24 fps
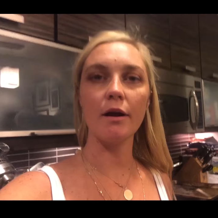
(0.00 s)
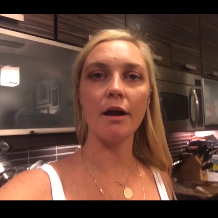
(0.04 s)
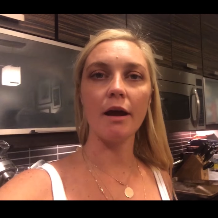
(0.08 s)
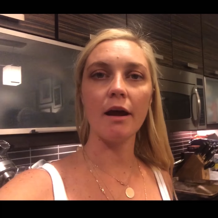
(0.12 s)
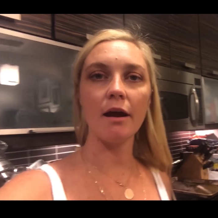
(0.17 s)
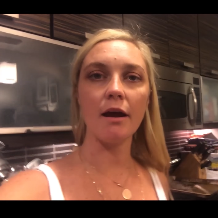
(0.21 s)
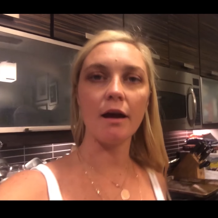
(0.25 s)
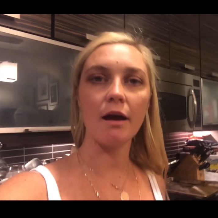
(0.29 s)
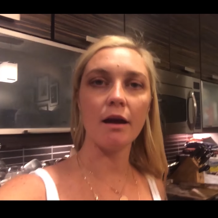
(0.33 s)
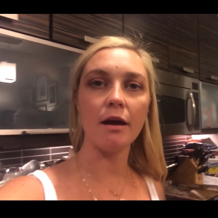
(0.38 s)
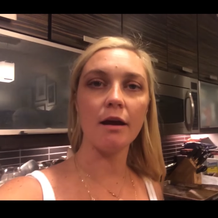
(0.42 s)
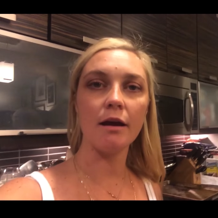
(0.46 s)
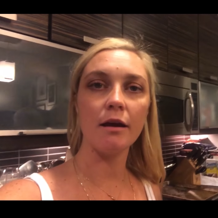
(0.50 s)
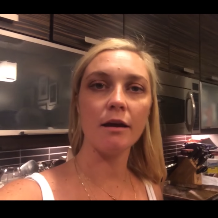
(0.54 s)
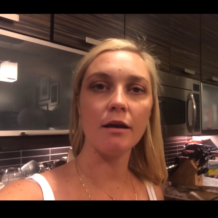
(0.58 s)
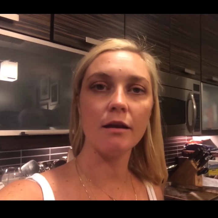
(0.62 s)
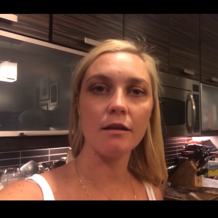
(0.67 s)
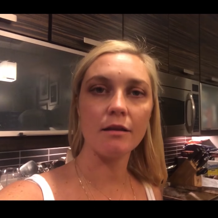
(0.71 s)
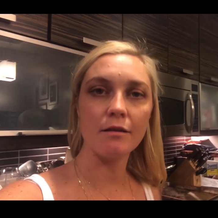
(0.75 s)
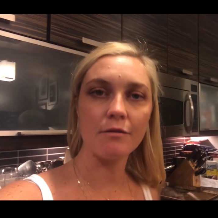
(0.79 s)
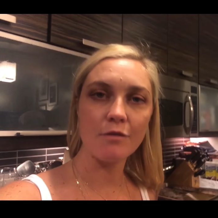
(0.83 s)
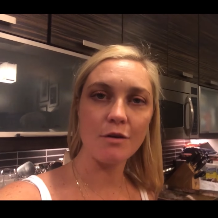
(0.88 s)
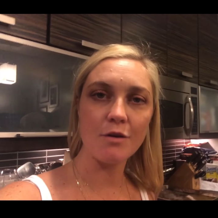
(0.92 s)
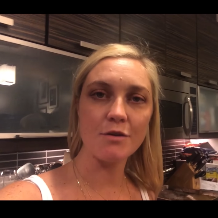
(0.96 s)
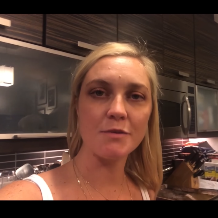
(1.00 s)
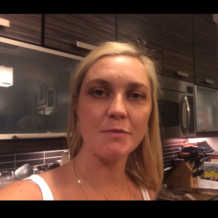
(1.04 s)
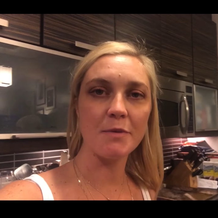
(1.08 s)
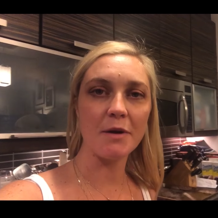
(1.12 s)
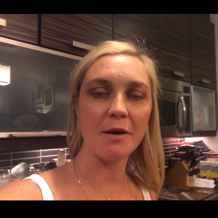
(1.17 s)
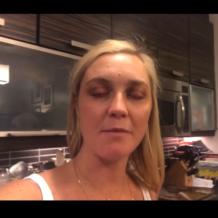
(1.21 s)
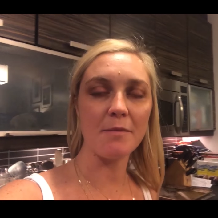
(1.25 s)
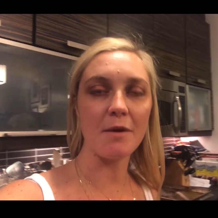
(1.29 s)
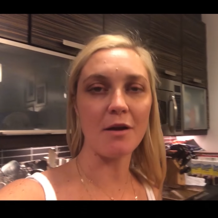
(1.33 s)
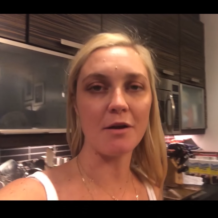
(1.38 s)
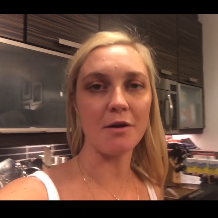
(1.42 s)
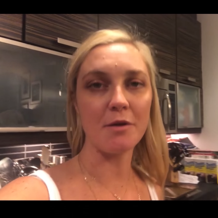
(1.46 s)
Okay, the
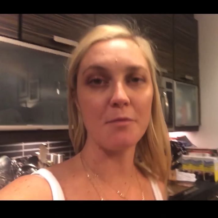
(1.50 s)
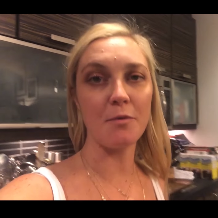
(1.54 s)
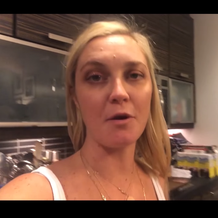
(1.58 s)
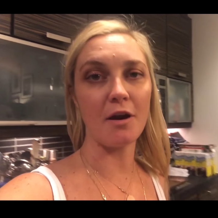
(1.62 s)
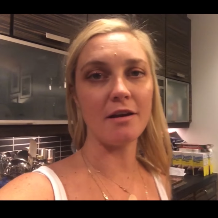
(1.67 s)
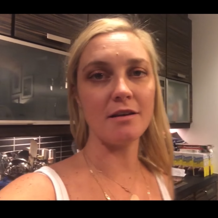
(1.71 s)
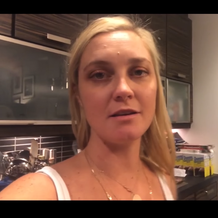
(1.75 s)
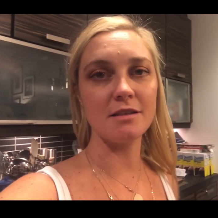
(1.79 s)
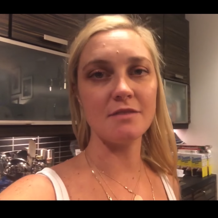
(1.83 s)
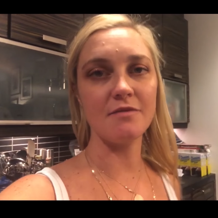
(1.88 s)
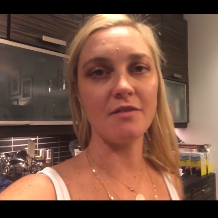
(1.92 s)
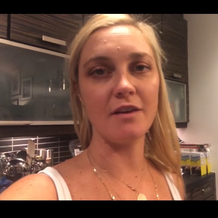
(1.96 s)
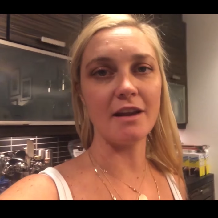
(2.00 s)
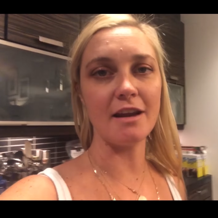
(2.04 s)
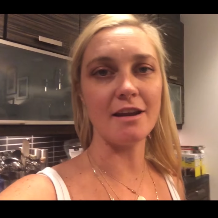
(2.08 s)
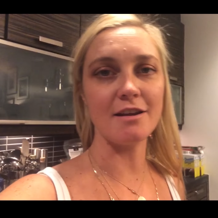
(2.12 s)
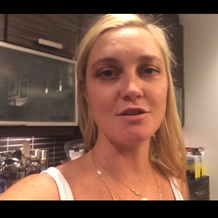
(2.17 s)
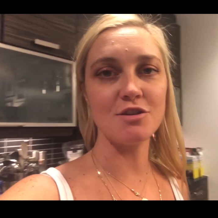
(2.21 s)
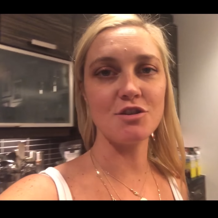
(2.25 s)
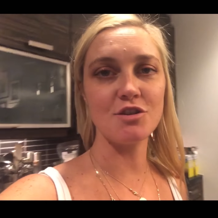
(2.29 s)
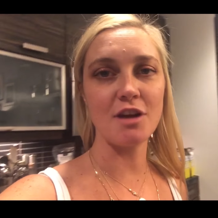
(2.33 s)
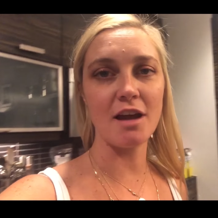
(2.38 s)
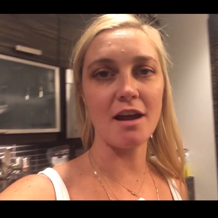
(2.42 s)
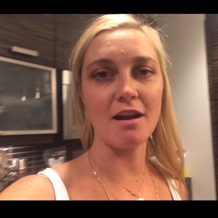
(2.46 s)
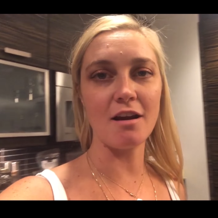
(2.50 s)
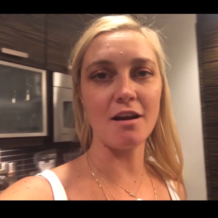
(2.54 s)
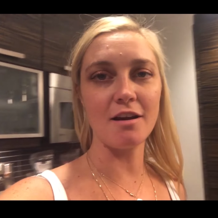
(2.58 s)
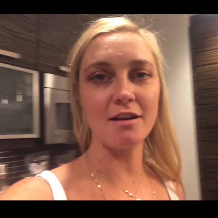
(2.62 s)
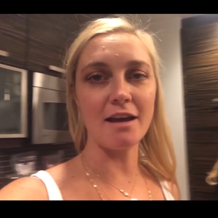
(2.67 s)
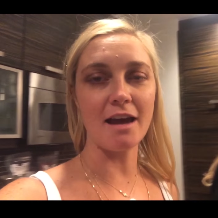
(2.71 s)
rosemary monkey bread is finished and our